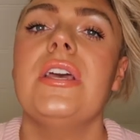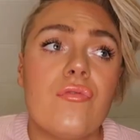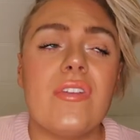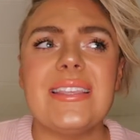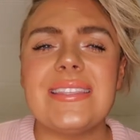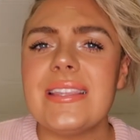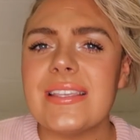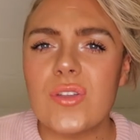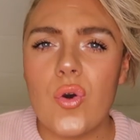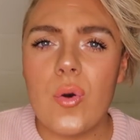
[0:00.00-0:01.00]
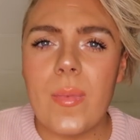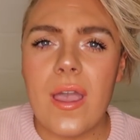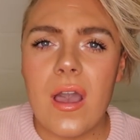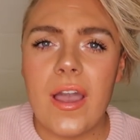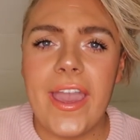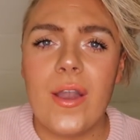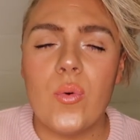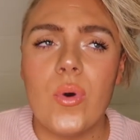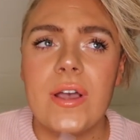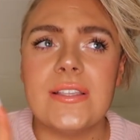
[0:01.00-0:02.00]
The reason this caught my eye
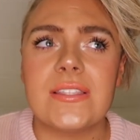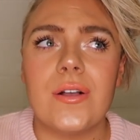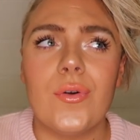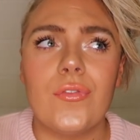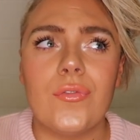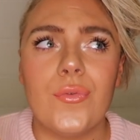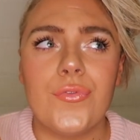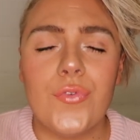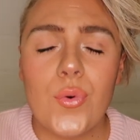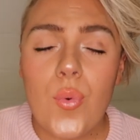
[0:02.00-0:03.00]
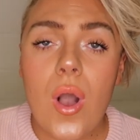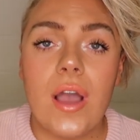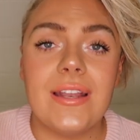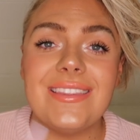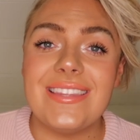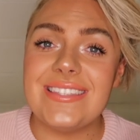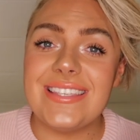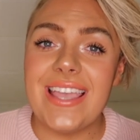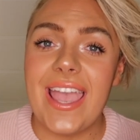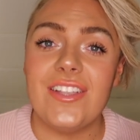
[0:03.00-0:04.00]
was, for one, the
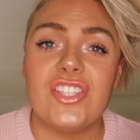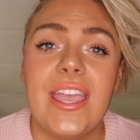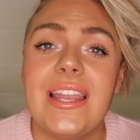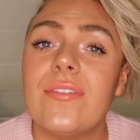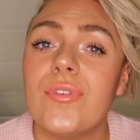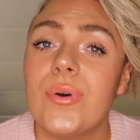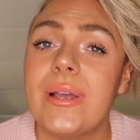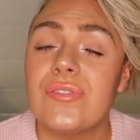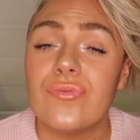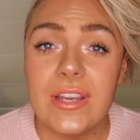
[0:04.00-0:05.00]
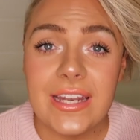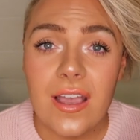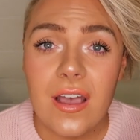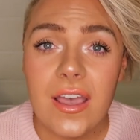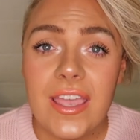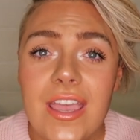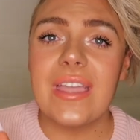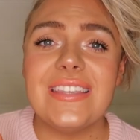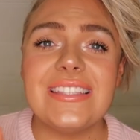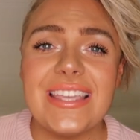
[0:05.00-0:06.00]
DHA level is really high.
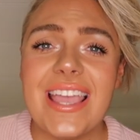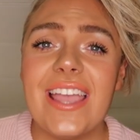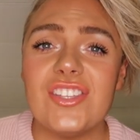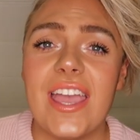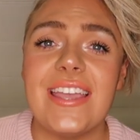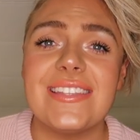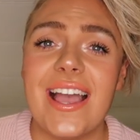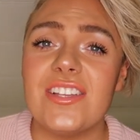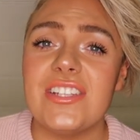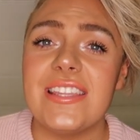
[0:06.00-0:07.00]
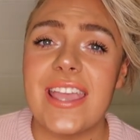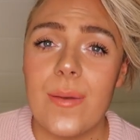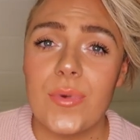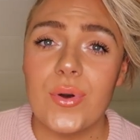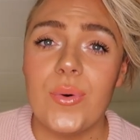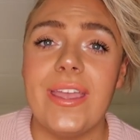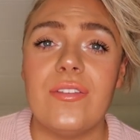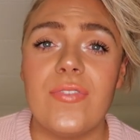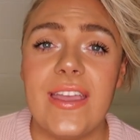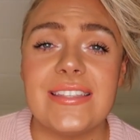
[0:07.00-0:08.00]
The DHA is actually the chemical
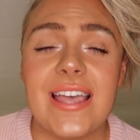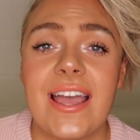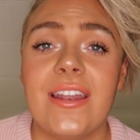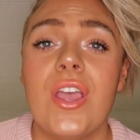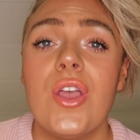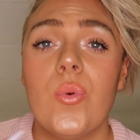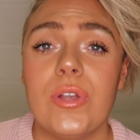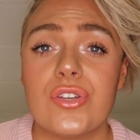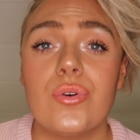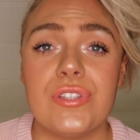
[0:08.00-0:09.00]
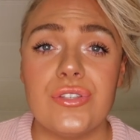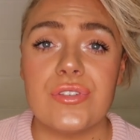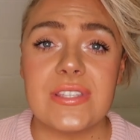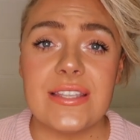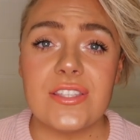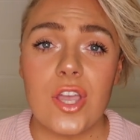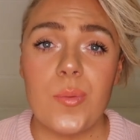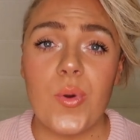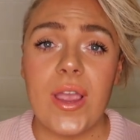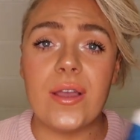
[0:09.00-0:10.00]
in fake tan which causes your skin to go
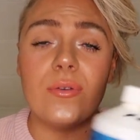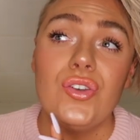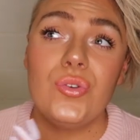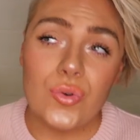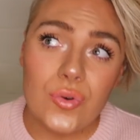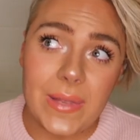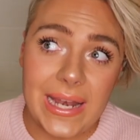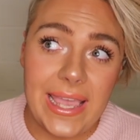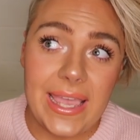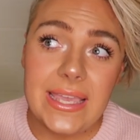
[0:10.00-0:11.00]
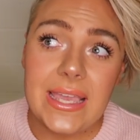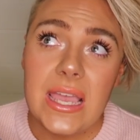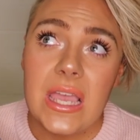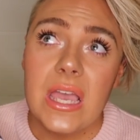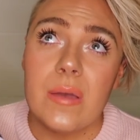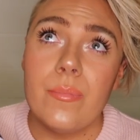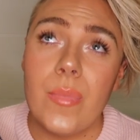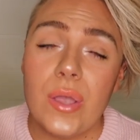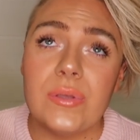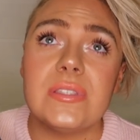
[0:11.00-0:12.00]
brown. Normally,
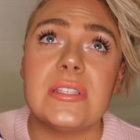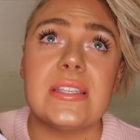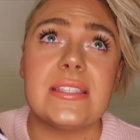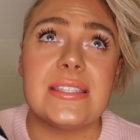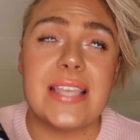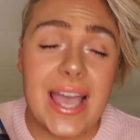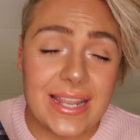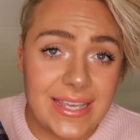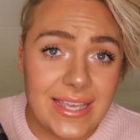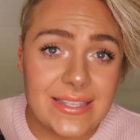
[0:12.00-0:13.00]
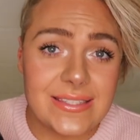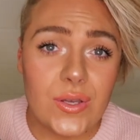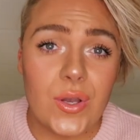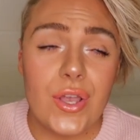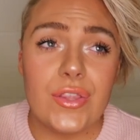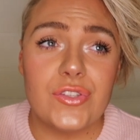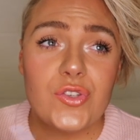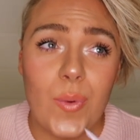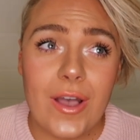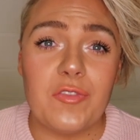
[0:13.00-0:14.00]
most tanners,
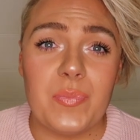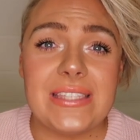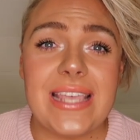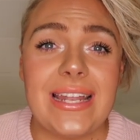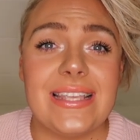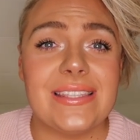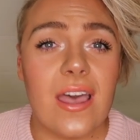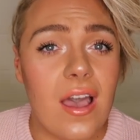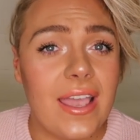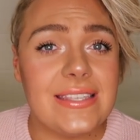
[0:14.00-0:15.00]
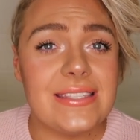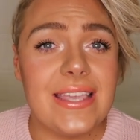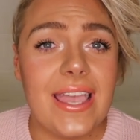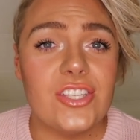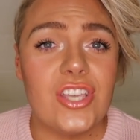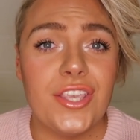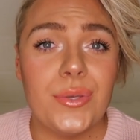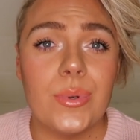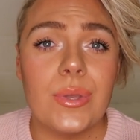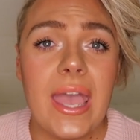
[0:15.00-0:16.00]
12% is the highest DHA
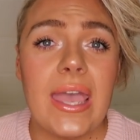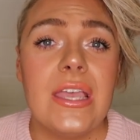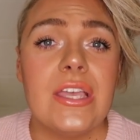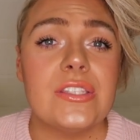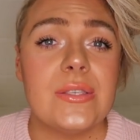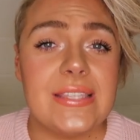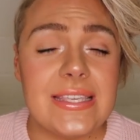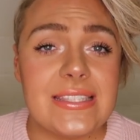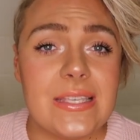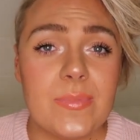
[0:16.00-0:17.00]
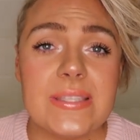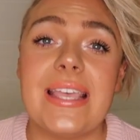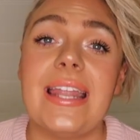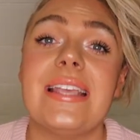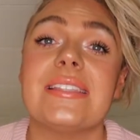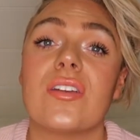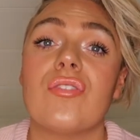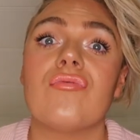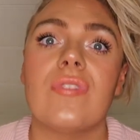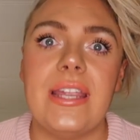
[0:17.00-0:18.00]
you will get, so 16% is like
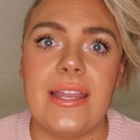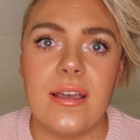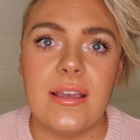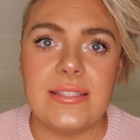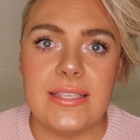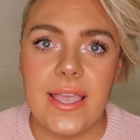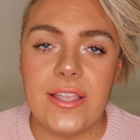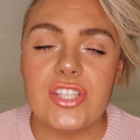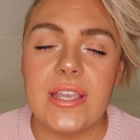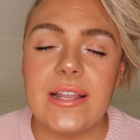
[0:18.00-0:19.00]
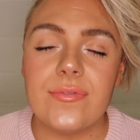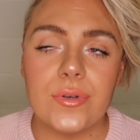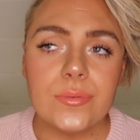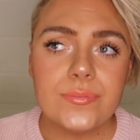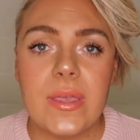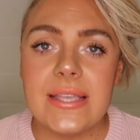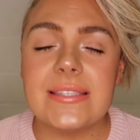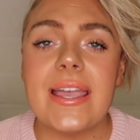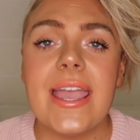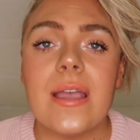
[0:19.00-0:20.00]
a really high DHA level.
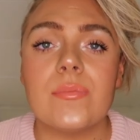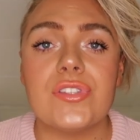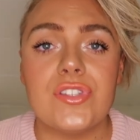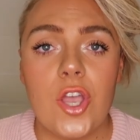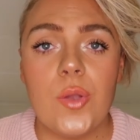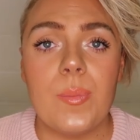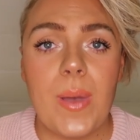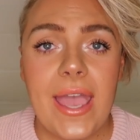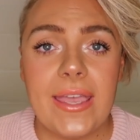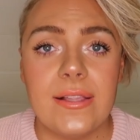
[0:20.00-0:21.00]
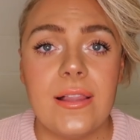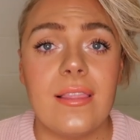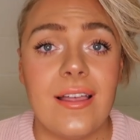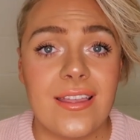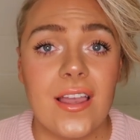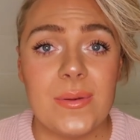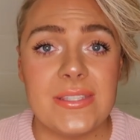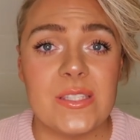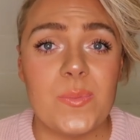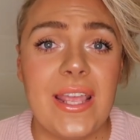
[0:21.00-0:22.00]
Because I am so pale, like I was
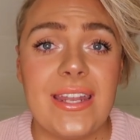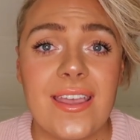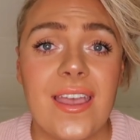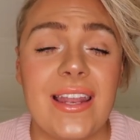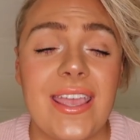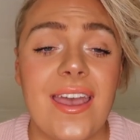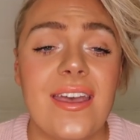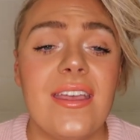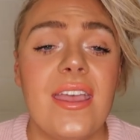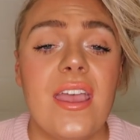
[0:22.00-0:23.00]
explaining earlier,